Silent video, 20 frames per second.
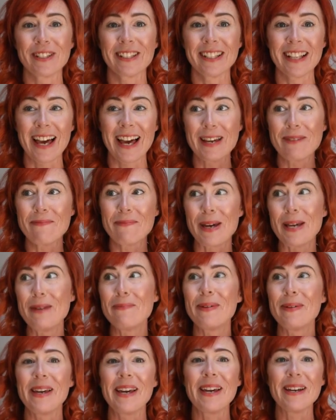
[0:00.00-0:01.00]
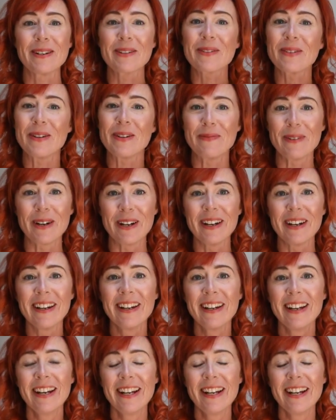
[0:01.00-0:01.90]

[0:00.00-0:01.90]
PPE equipment,